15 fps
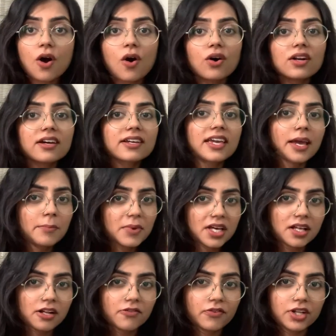or a
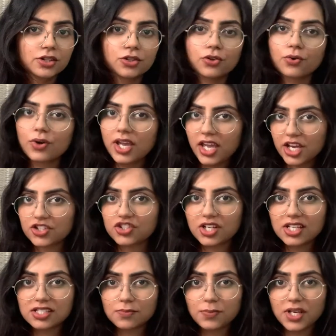chemical one through
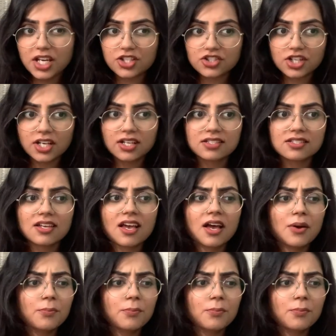AHAs, BHAs,